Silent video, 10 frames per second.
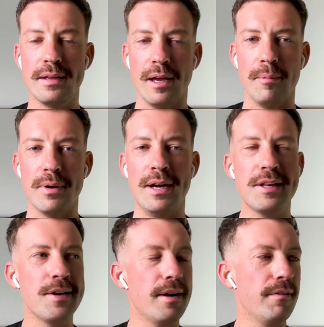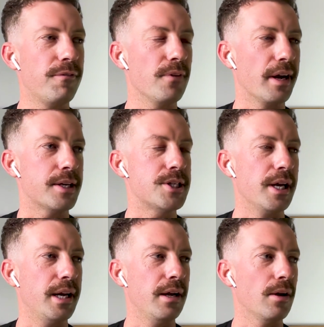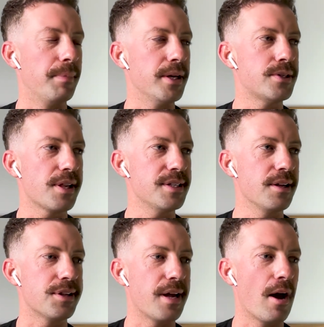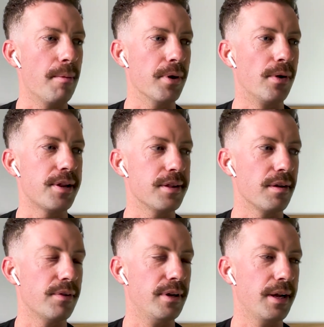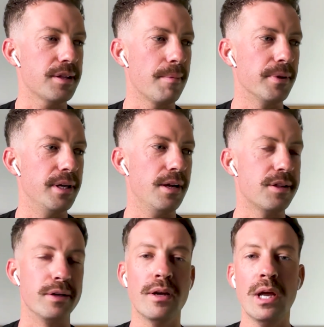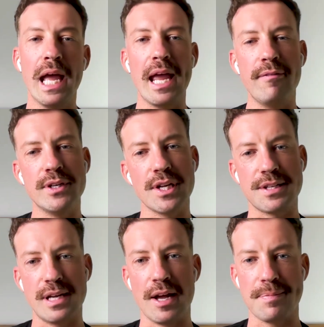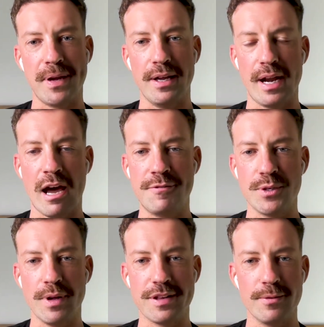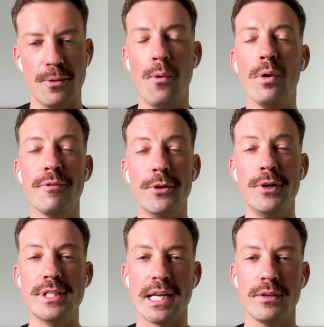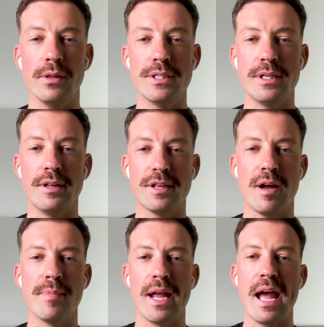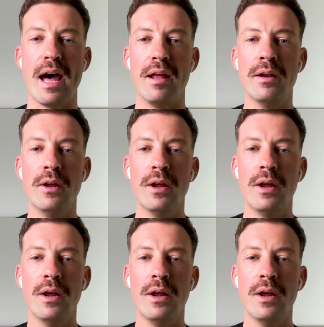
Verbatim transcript: Yeah, it is kind of yeah. like cheating. It'll be interesting to see how it progresses over the next couple of years, and even just us being after we saw all of the new technology that's coming out